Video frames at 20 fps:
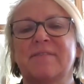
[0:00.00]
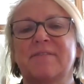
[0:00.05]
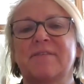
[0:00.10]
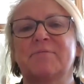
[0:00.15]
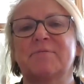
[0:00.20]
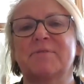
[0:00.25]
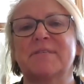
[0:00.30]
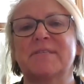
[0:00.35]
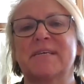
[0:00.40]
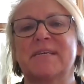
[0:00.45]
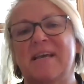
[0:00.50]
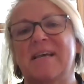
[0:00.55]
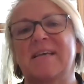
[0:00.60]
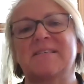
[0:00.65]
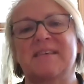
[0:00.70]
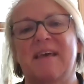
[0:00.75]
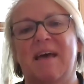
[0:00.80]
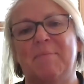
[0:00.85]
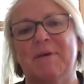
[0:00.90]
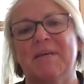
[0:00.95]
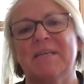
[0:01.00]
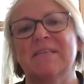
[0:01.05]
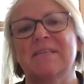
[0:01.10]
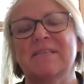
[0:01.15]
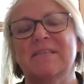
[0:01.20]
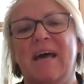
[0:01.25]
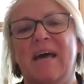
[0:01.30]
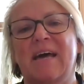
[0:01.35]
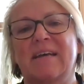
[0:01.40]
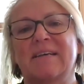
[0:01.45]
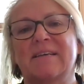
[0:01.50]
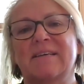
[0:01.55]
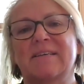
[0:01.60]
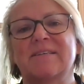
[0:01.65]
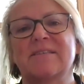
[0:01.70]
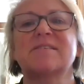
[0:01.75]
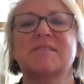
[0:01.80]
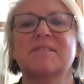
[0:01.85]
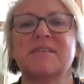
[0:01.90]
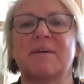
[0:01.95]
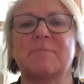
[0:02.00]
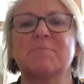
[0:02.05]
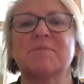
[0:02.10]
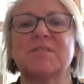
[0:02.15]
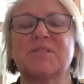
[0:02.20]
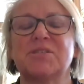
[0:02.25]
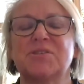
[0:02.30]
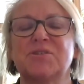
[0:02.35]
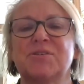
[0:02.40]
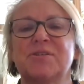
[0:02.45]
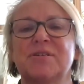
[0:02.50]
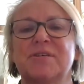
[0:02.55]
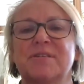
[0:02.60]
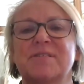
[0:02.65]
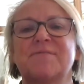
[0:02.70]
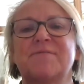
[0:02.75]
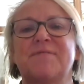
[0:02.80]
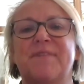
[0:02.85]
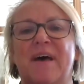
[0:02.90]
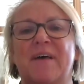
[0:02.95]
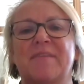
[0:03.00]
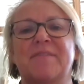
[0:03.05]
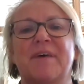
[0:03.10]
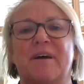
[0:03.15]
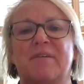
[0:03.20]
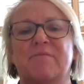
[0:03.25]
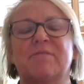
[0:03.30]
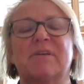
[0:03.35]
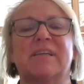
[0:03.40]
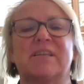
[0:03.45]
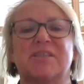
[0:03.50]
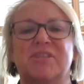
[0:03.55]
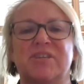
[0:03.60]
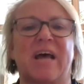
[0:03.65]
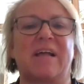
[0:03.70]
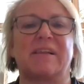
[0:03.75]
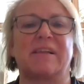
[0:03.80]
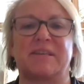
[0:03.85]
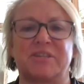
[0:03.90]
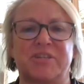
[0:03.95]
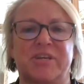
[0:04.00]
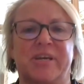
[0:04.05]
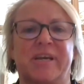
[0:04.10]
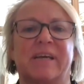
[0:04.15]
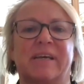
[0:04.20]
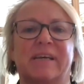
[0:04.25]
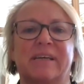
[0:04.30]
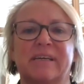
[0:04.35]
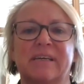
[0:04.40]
that was examined, and some students found that really challenging.